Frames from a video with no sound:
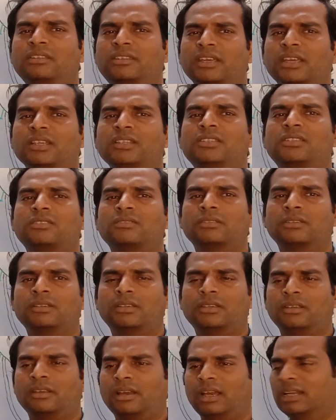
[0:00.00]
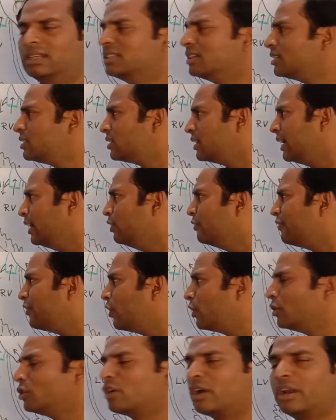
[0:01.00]
things. I just tell you
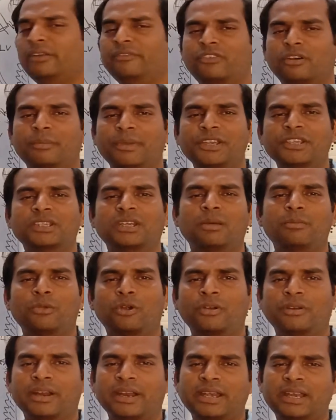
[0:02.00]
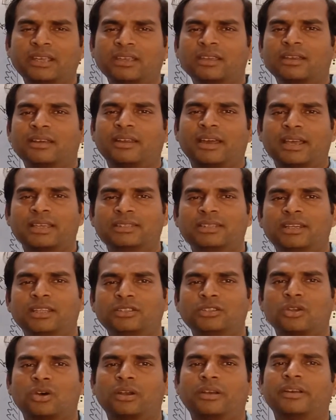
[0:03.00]
for your information. I'm not writing here as it is
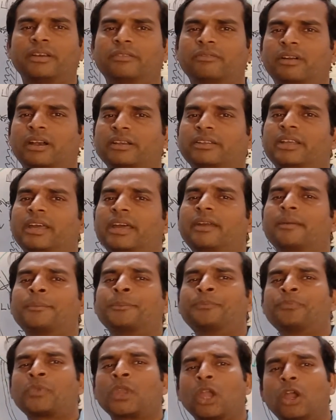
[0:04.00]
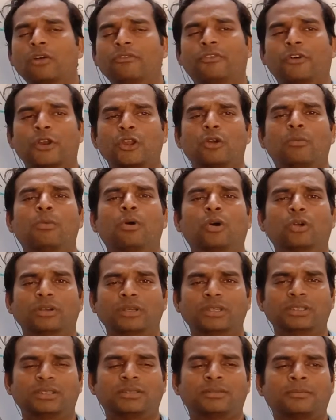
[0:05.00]
not required there for your
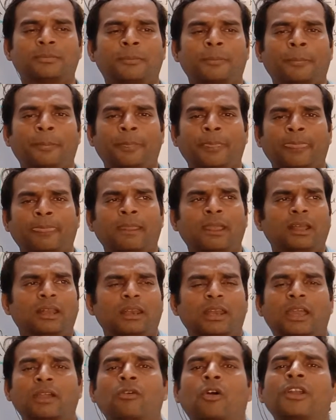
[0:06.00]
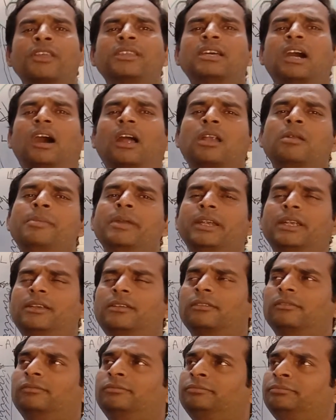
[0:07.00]
boards. Like what is heartbeat?
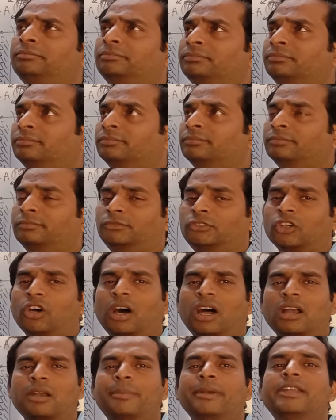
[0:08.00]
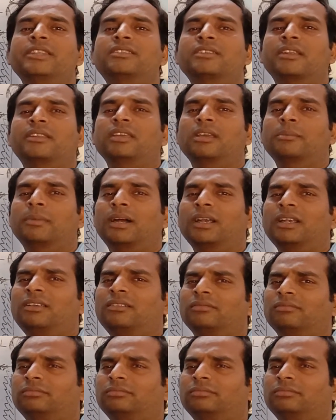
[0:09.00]
So heartbeat is nothing but